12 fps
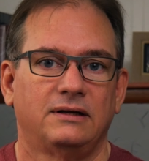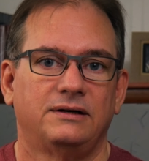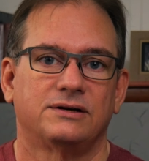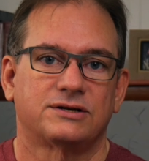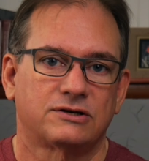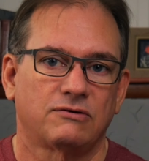the
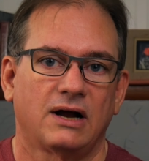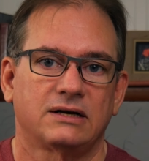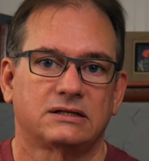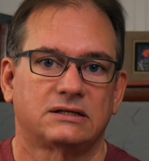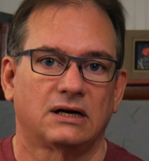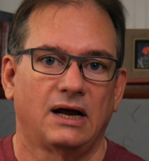
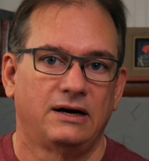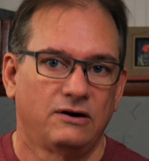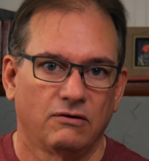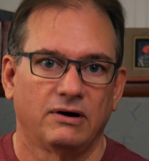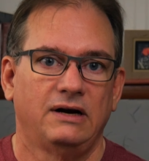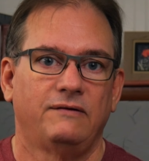distress and
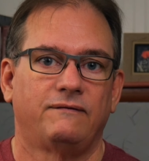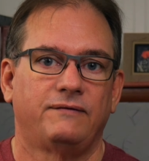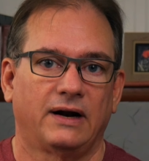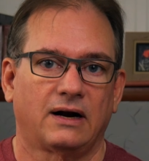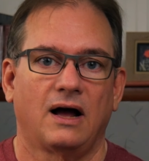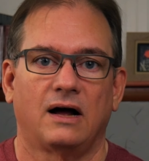grief
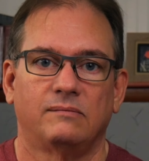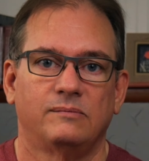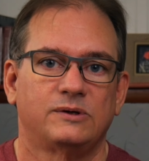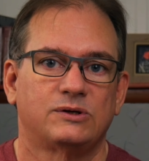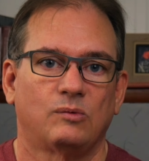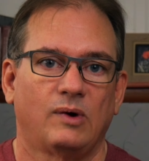that
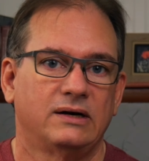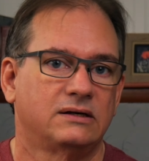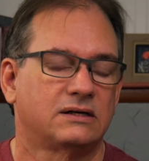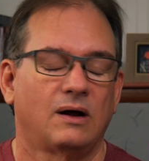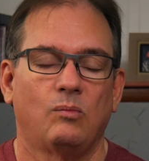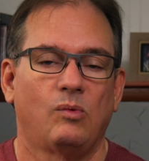comes when
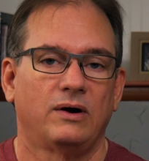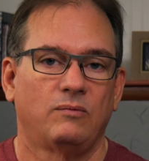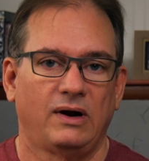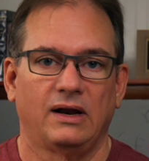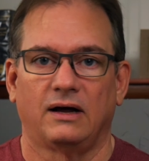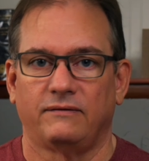someone
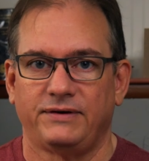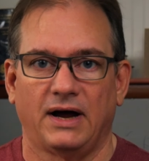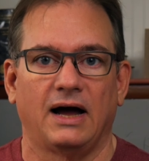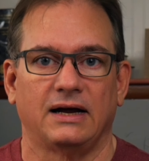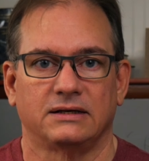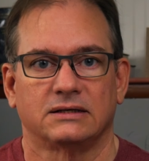we love
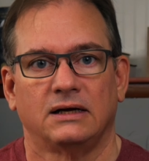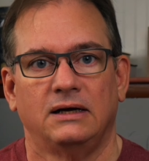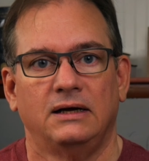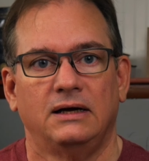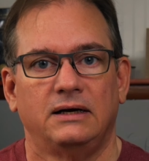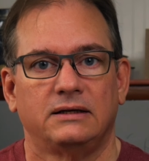dies.
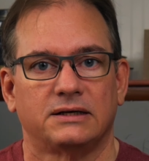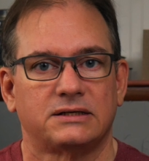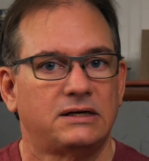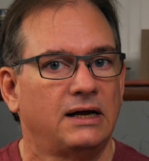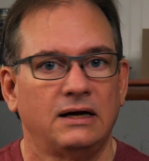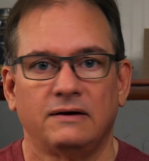The
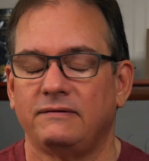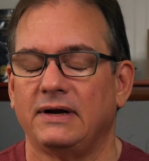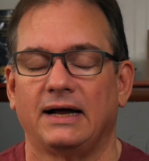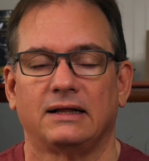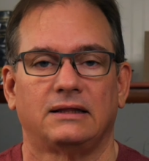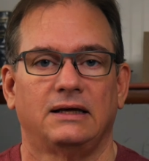sting of
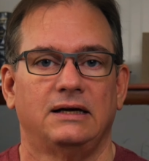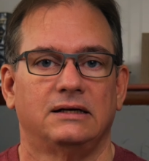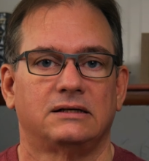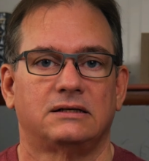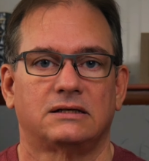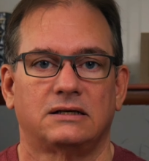death
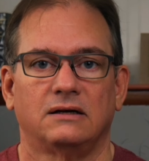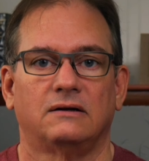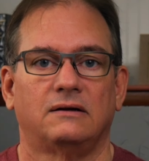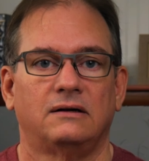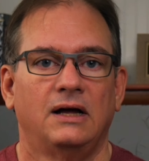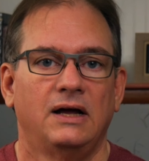is
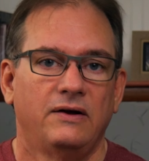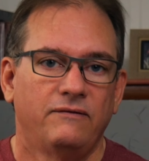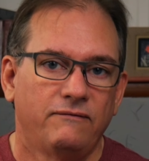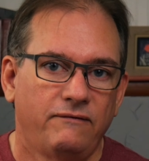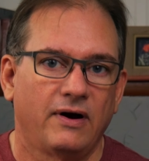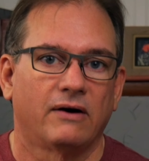still
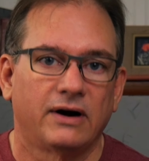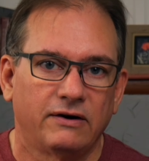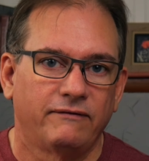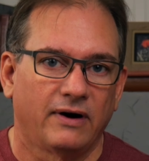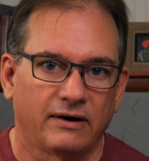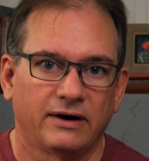very,
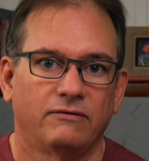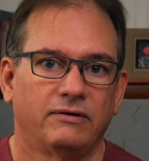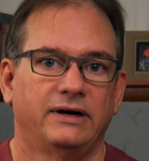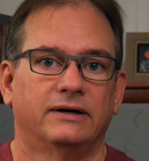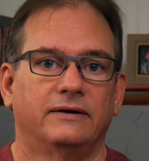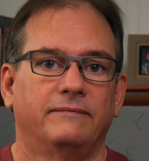very
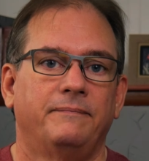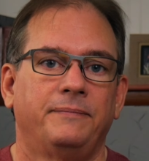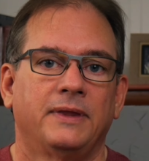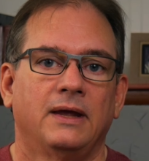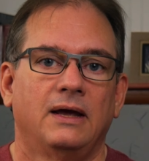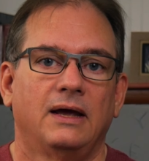real.
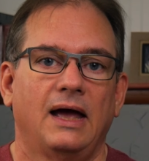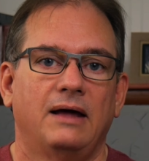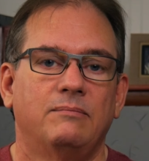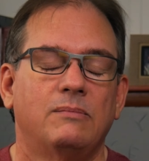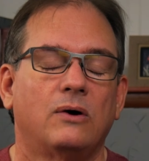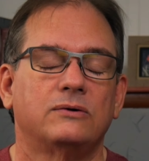
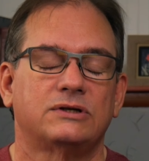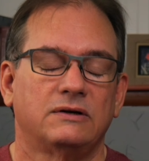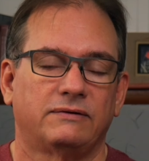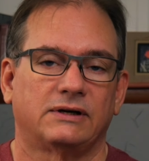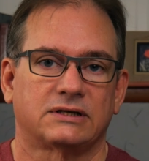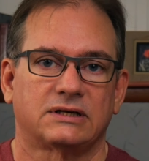And most
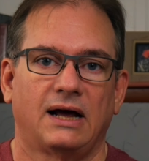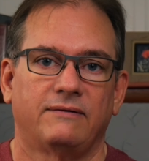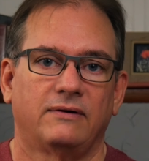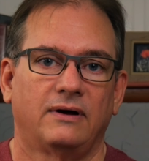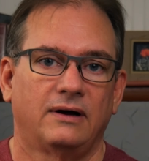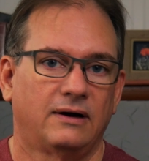of us
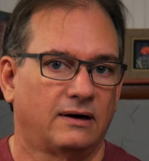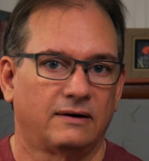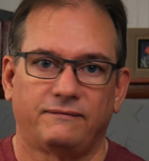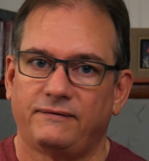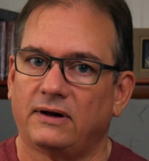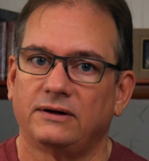have
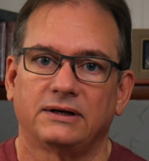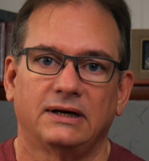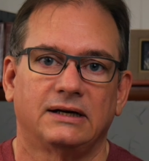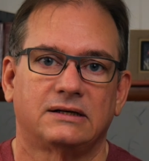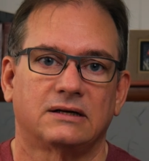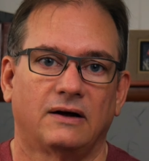felt
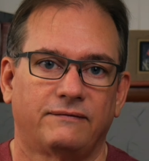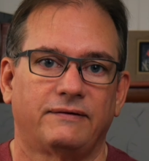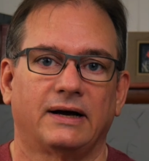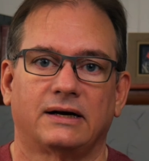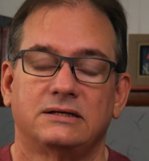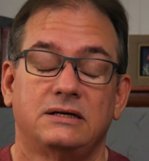its
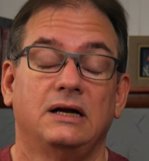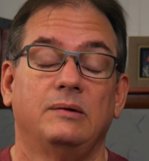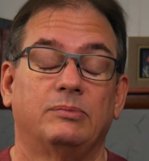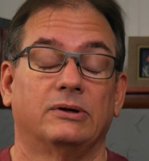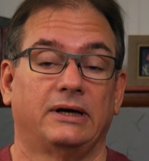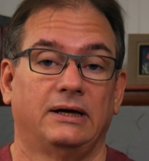effects
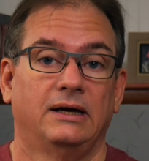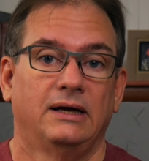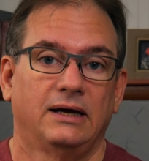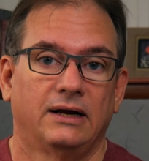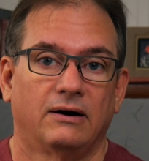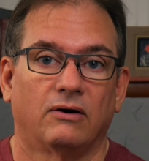deeply
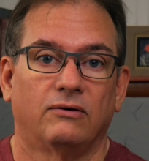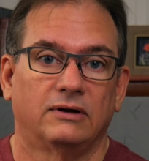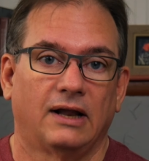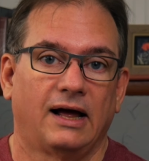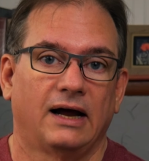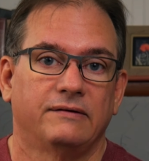in our
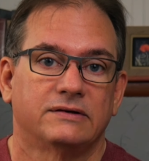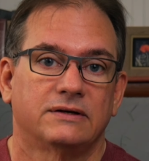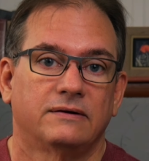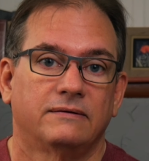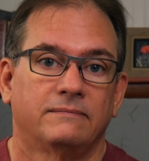own lives.